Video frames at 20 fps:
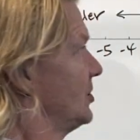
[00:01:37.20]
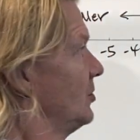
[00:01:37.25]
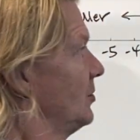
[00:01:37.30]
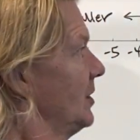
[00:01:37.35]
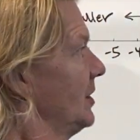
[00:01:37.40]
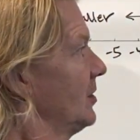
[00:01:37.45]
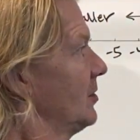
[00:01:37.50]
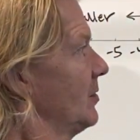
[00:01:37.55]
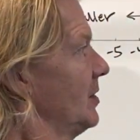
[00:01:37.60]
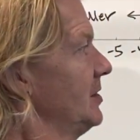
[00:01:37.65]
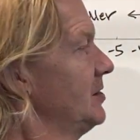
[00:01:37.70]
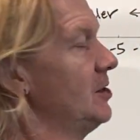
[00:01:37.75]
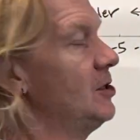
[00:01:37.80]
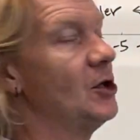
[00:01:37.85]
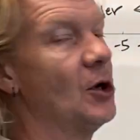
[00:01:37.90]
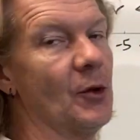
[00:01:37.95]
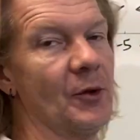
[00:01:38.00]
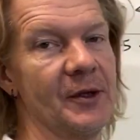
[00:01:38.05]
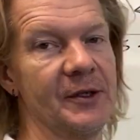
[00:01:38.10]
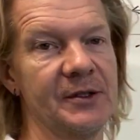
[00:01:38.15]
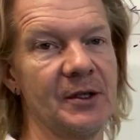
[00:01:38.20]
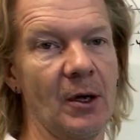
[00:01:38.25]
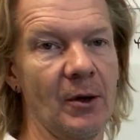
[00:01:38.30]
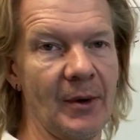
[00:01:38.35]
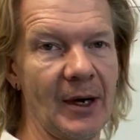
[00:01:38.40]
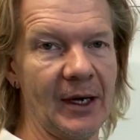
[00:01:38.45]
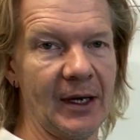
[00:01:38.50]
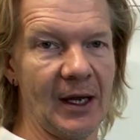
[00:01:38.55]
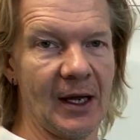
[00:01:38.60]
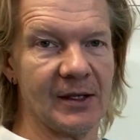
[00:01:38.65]
you increase, and you know this
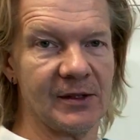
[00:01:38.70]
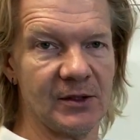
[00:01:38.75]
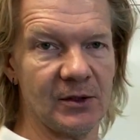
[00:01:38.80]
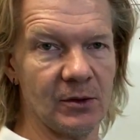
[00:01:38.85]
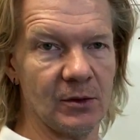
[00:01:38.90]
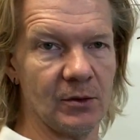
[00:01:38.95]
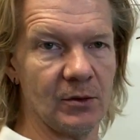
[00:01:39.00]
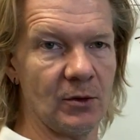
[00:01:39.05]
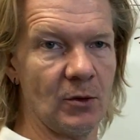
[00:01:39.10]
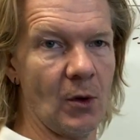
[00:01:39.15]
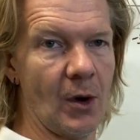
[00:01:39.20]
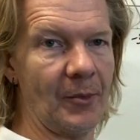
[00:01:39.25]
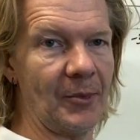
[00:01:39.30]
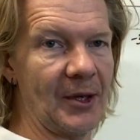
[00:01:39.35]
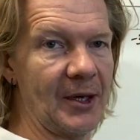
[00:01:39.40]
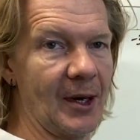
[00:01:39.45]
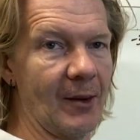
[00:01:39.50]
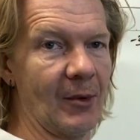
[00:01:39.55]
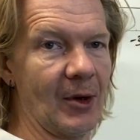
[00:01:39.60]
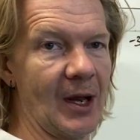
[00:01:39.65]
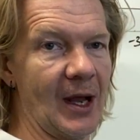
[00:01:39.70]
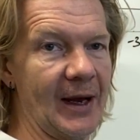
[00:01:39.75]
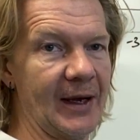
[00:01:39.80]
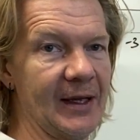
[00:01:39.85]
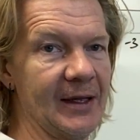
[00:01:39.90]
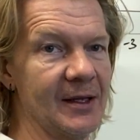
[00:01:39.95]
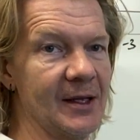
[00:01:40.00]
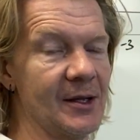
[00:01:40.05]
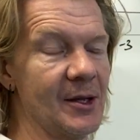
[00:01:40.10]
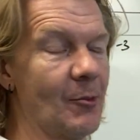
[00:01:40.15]
already, as you go up the number line
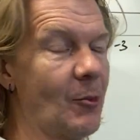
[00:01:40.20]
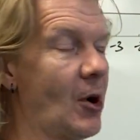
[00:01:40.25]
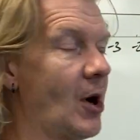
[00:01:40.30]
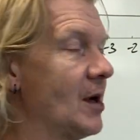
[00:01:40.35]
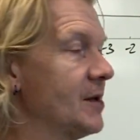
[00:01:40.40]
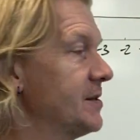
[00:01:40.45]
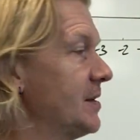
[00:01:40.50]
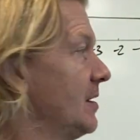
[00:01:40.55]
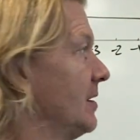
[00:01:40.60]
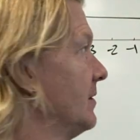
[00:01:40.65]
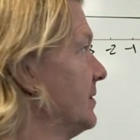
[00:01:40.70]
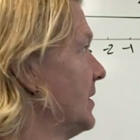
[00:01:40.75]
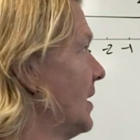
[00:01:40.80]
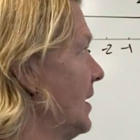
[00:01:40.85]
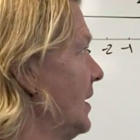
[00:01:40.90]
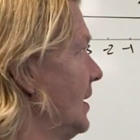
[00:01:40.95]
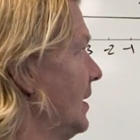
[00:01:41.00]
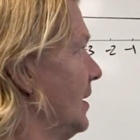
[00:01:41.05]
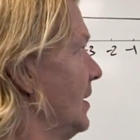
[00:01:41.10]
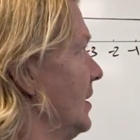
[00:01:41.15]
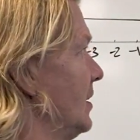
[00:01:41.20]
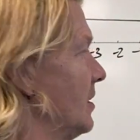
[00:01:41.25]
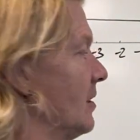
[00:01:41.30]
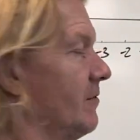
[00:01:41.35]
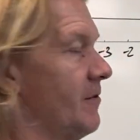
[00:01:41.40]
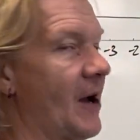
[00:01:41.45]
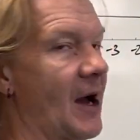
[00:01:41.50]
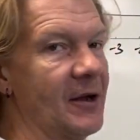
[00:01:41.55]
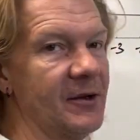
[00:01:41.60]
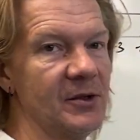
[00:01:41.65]
into the positives, your
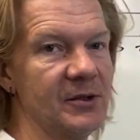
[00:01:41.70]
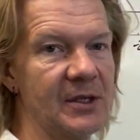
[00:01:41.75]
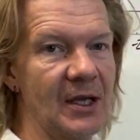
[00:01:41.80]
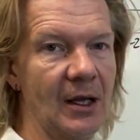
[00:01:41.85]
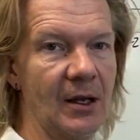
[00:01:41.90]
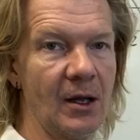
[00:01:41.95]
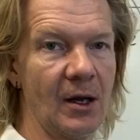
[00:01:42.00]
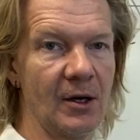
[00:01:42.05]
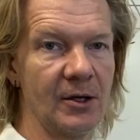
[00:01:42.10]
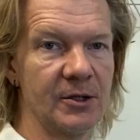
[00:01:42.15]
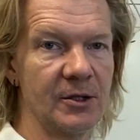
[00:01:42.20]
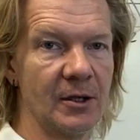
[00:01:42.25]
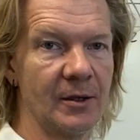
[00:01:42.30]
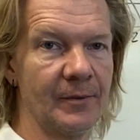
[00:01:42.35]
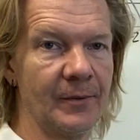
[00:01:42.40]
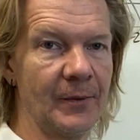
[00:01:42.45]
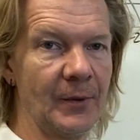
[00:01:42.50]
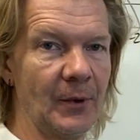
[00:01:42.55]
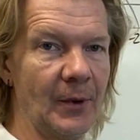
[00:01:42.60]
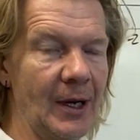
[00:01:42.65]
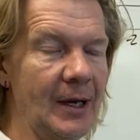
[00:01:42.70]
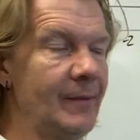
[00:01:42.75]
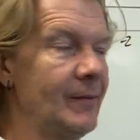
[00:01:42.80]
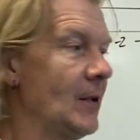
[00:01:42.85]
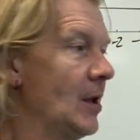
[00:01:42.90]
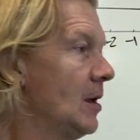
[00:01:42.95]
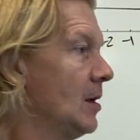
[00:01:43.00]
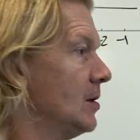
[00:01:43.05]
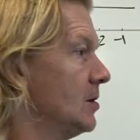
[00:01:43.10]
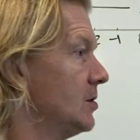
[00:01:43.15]
values get larger, okay?
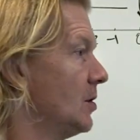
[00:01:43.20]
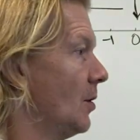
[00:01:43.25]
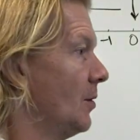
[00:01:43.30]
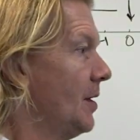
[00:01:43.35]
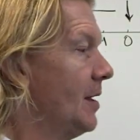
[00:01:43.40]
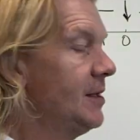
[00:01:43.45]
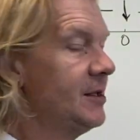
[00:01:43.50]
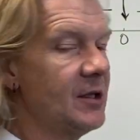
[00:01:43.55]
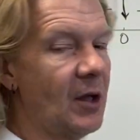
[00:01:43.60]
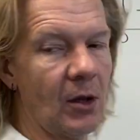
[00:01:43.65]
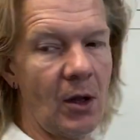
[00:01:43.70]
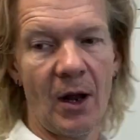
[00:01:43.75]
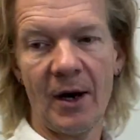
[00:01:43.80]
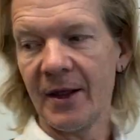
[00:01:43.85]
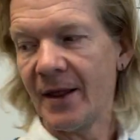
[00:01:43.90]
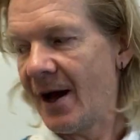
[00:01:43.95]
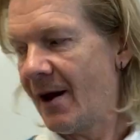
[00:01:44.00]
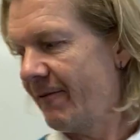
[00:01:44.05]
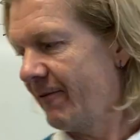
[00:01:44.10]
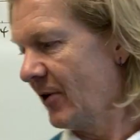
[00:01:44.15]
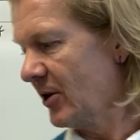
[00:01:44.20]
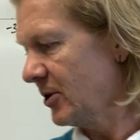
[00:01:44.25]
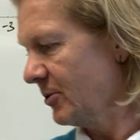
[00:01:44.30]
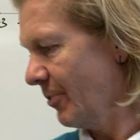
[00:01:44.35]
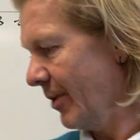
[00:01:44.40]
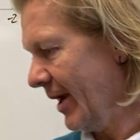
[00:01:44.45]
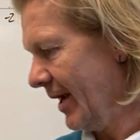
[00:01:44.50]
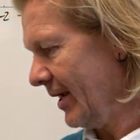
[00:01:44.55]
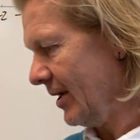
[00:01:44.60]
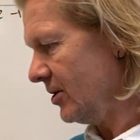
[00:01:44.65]
So that's a lot of that first
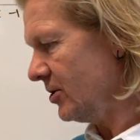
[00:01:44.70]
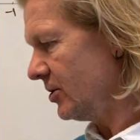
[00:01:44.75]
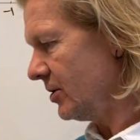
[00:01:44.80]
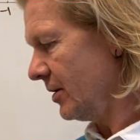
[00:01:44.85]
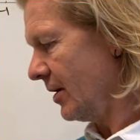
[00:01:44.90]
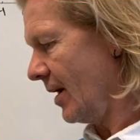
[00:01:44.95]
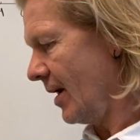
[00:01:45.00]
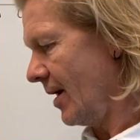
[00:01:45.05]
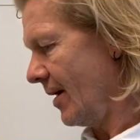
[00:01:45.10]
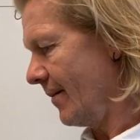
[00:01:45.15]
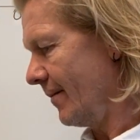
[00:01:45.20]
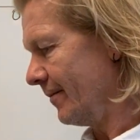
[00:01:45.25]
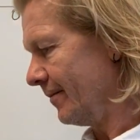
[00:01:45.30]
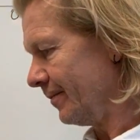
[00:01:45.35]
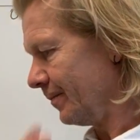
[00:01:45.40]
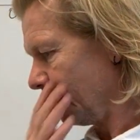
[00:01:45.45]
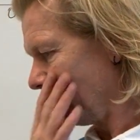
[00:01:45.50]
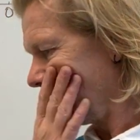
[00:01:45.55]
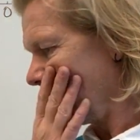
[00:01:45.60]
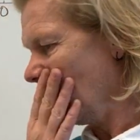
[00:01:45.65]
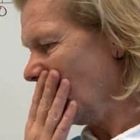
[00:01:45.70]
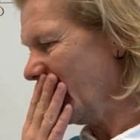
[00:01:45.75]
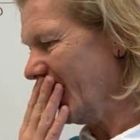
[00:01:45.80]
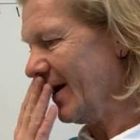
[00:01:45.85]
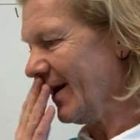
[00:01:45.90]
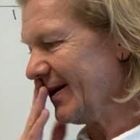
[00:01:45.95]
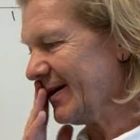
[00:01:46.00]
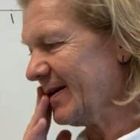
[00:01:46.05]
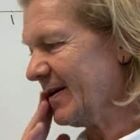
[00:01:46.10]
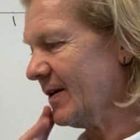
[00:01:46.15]
page.
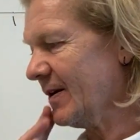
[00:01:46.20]
The